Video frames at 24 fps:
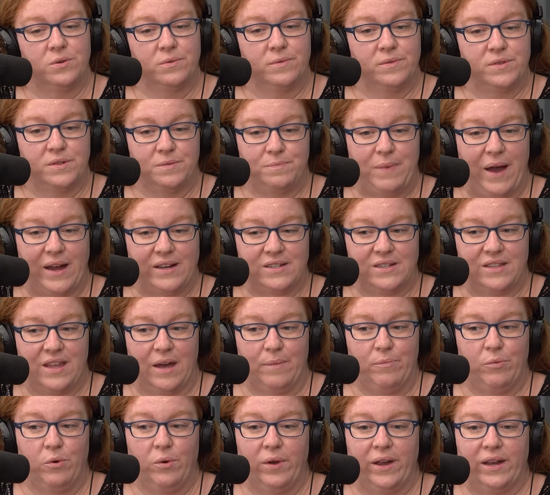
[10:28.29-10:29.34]
back to
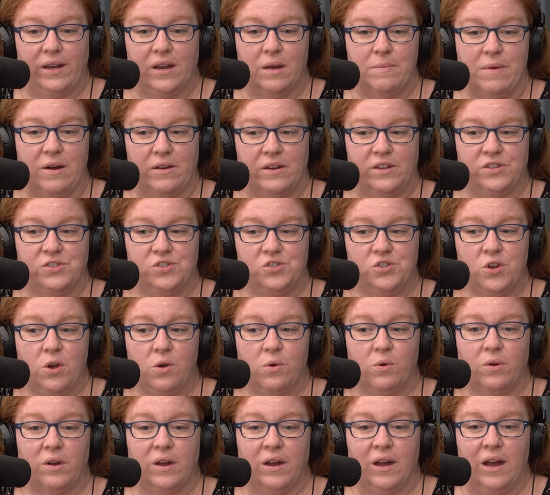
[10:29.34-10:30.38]
that point about his
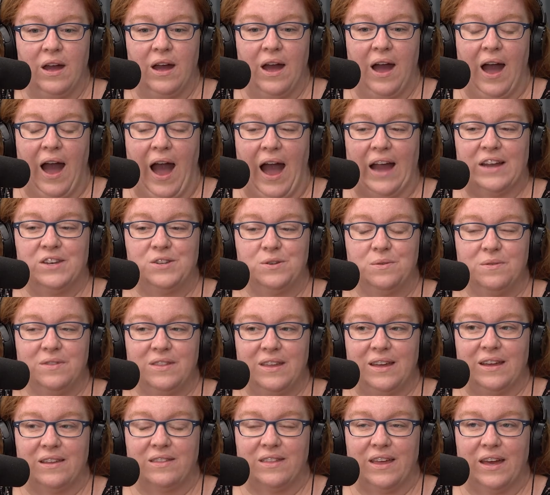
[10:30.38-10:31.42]
joke, I do
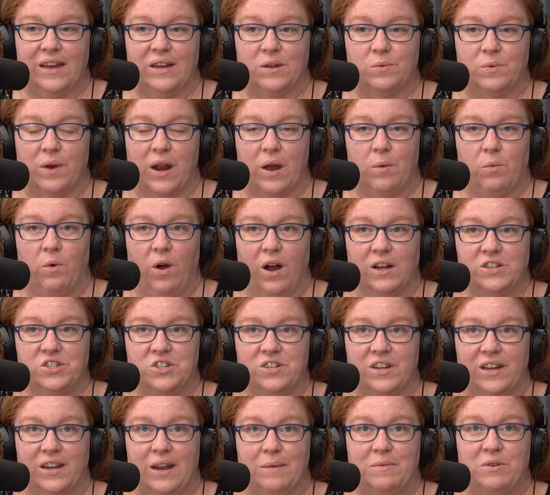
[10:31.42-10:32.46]
think that when I
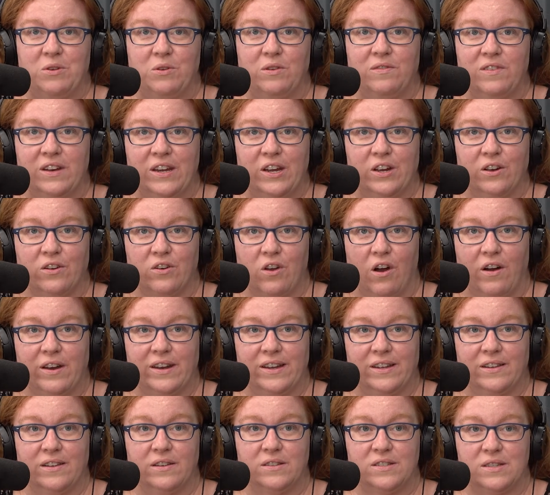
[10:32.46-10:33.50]
watched it, I mean, you even hear
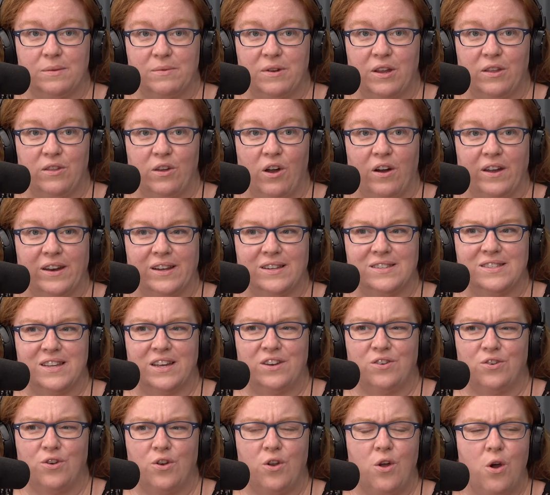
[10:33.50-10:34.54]
somebody in the audience say
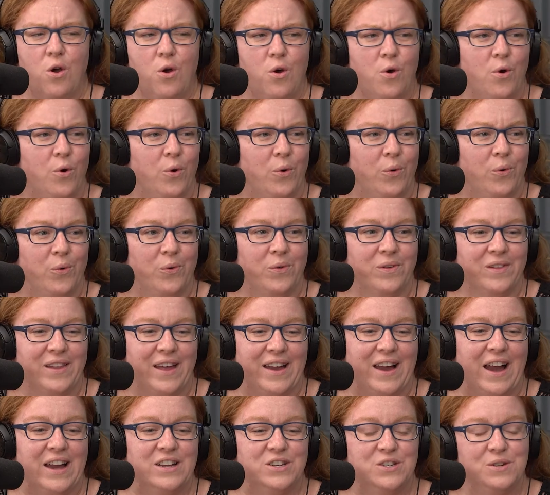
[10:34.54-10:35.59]
no.
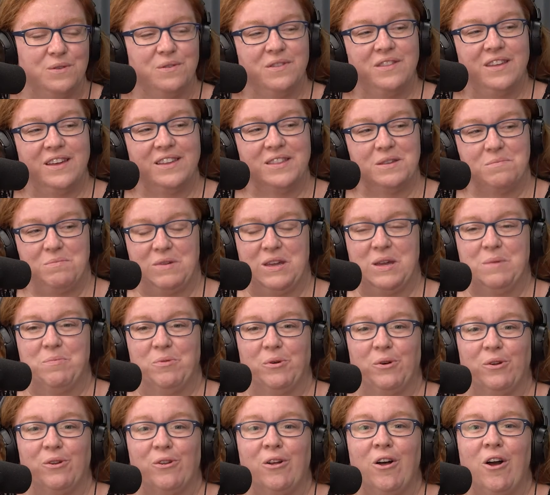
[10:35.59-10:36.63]
Like, I do think that
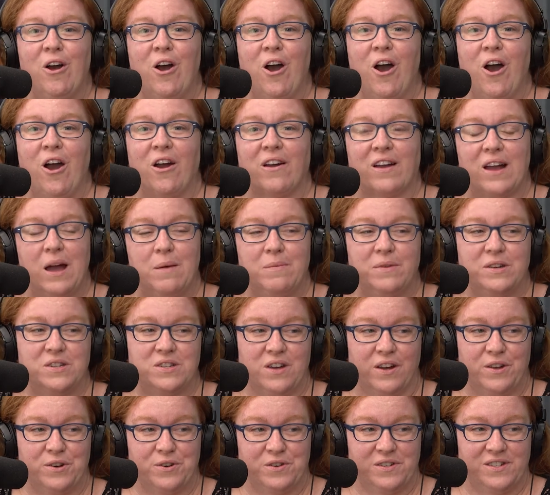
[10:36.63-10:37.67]
people are coming to
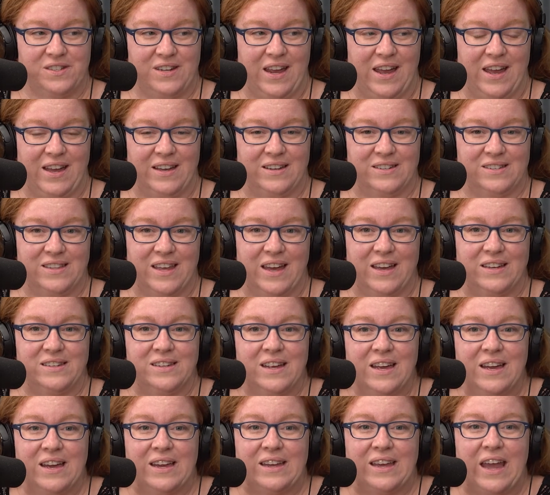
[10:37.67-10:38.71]
understand that
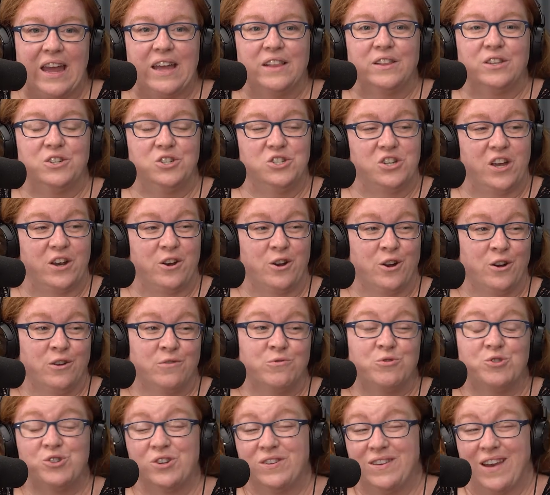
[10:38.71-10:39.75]
Caitlyn Jenner
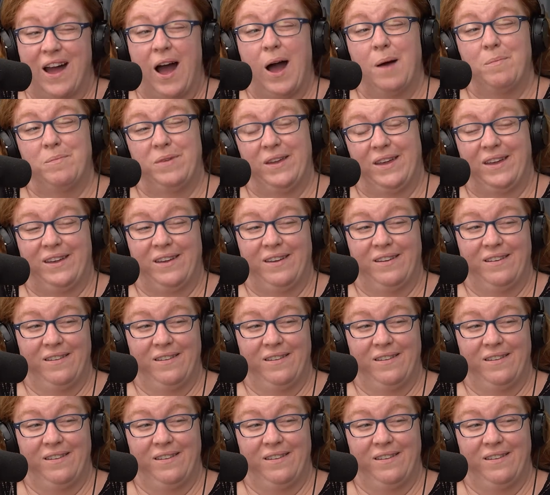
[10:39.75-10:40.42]
should not be